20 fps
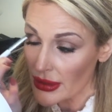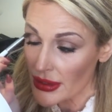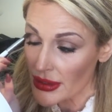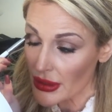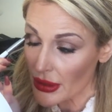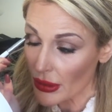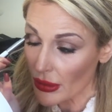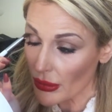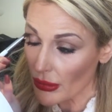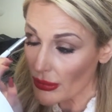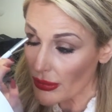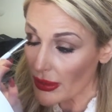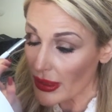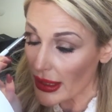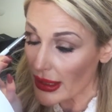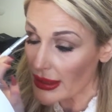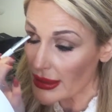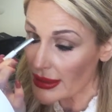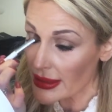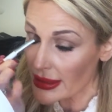So
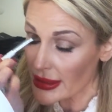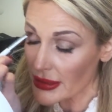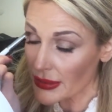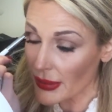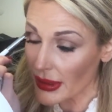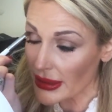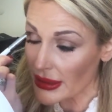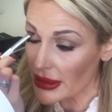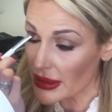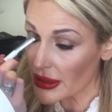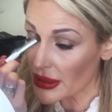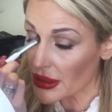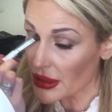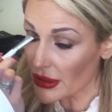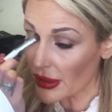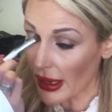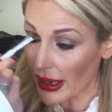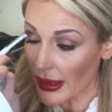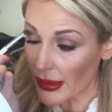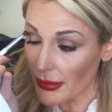the easiest way to
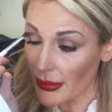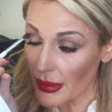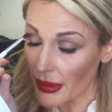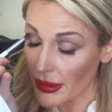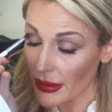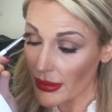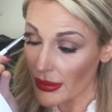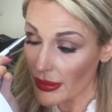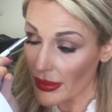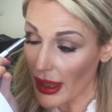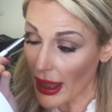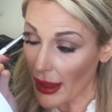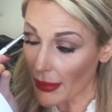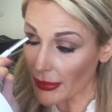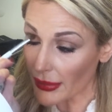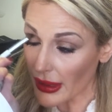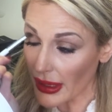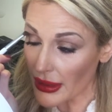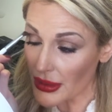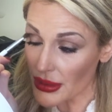describe the
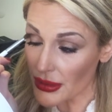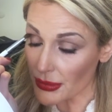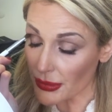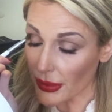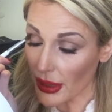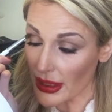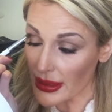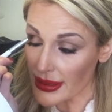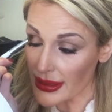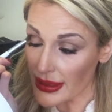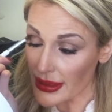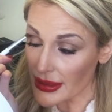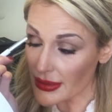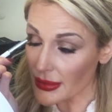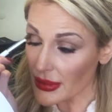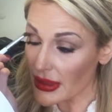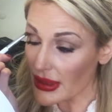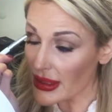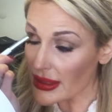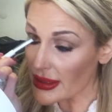application
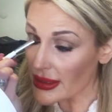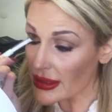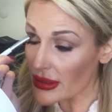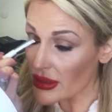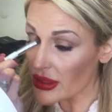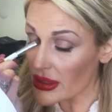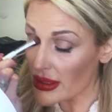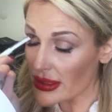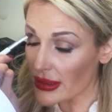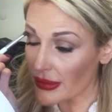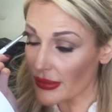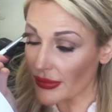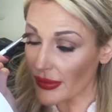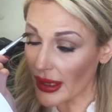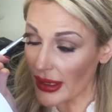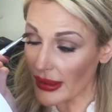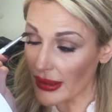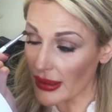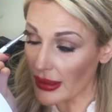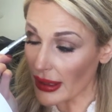process with this is just to
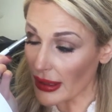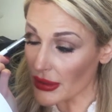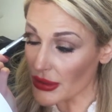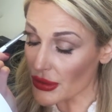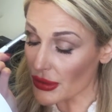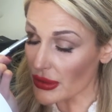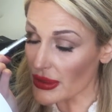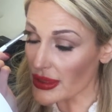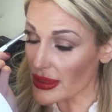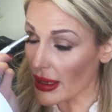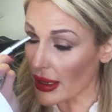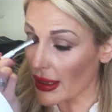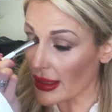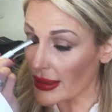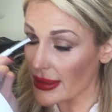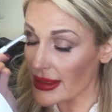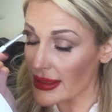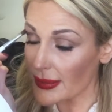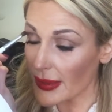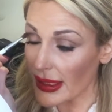find the natural
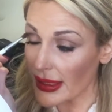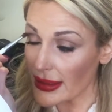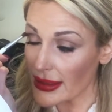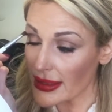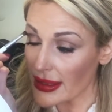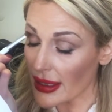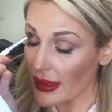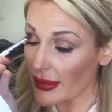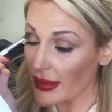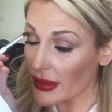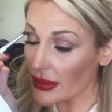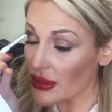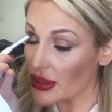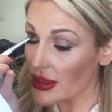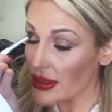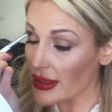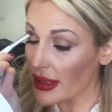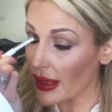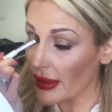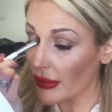socket space and then
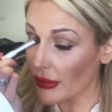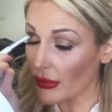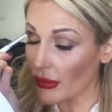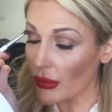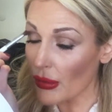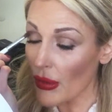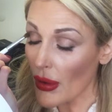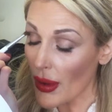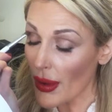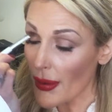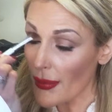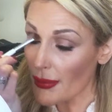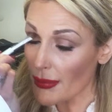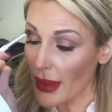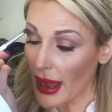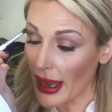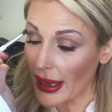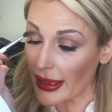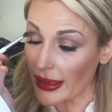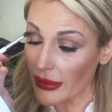just kind of
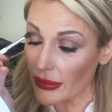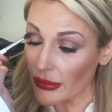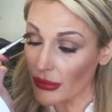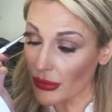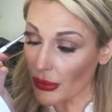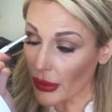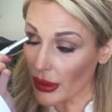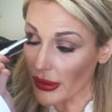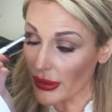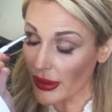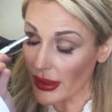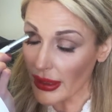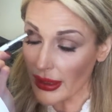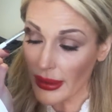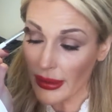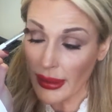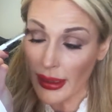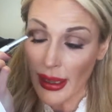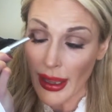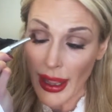back and forth
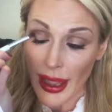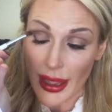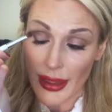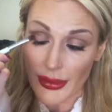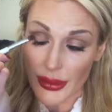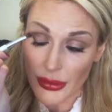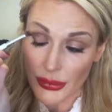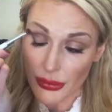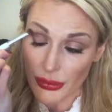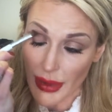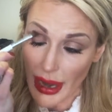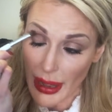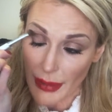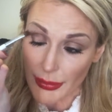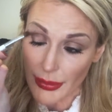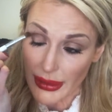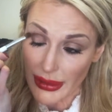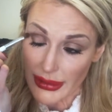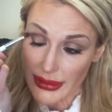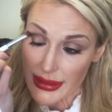it and then
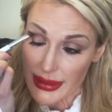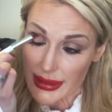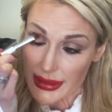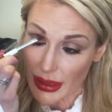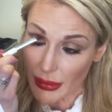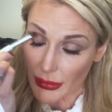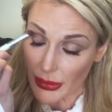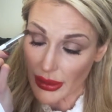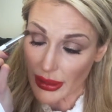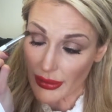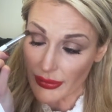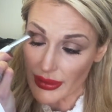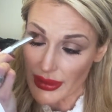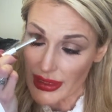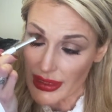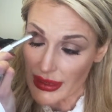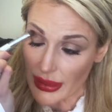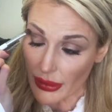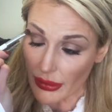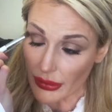wrap it in somewhat of
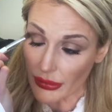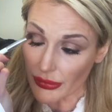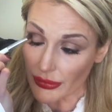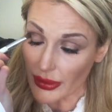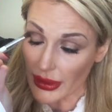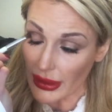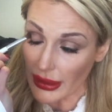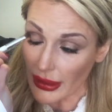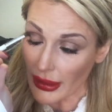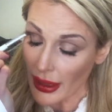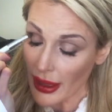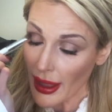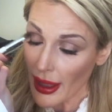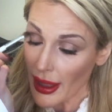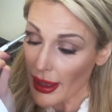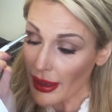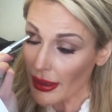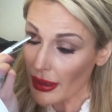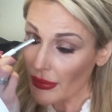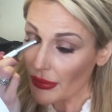a subtle V.
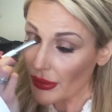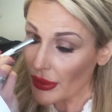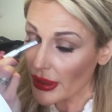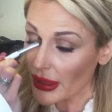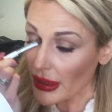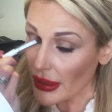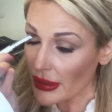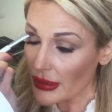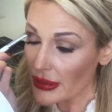And I've already